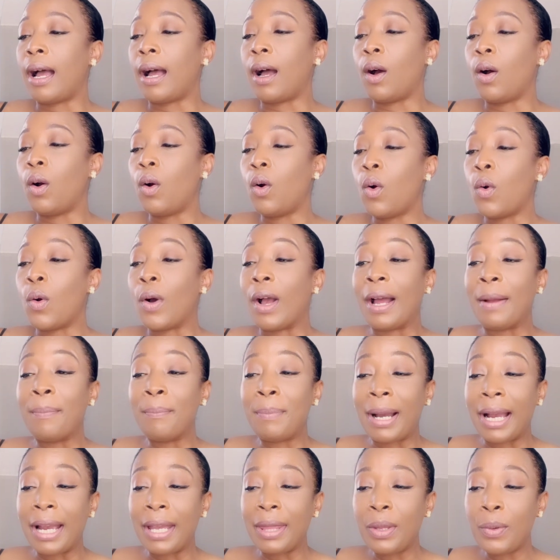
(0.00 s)
Oh,
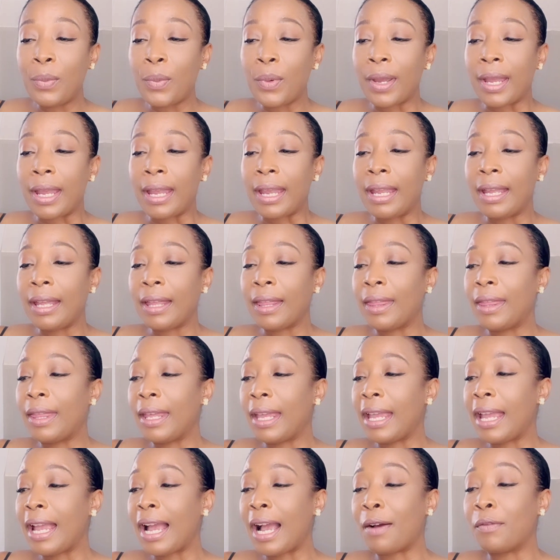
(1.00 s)
and by the way,
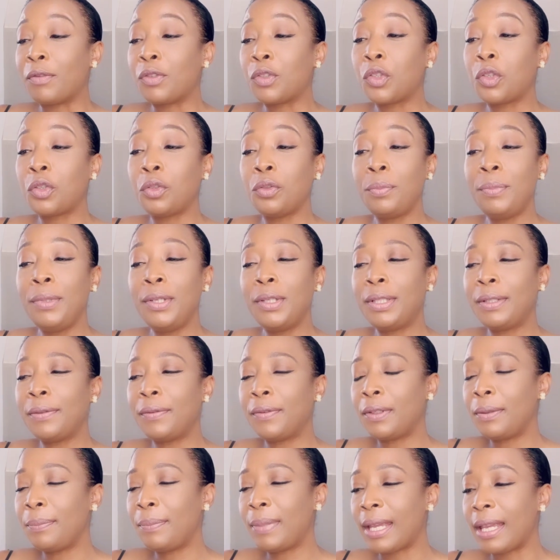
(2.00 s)
they have 2
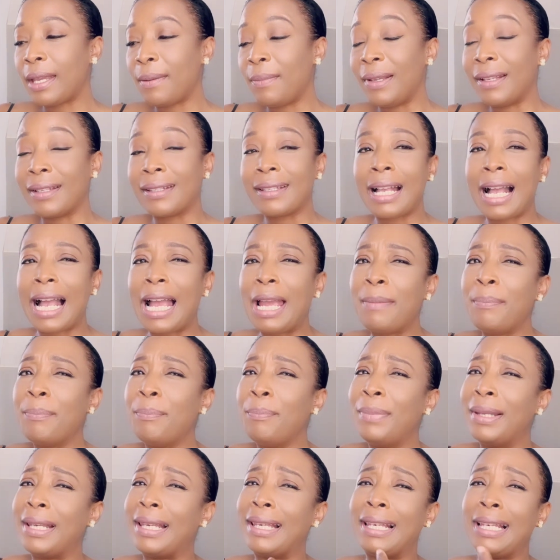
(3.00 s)
beautiful babies. I'm
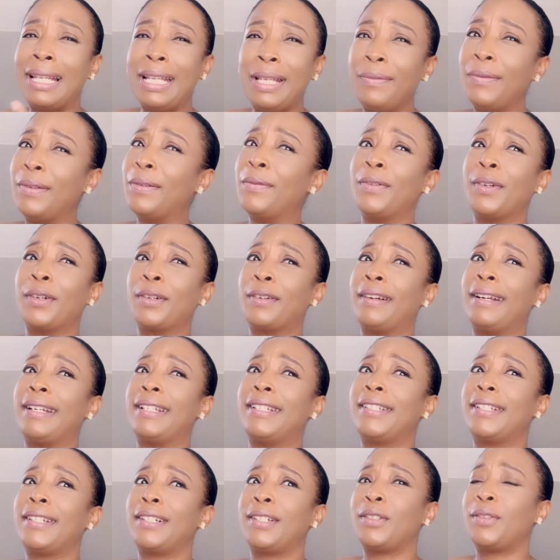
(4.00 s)
believing for
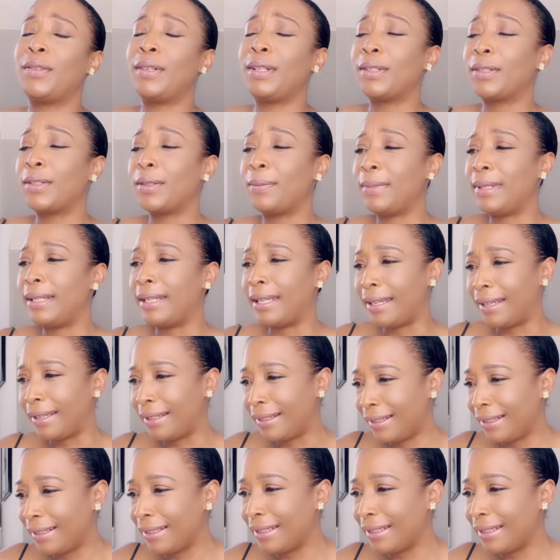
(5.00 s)
grandchildren someday.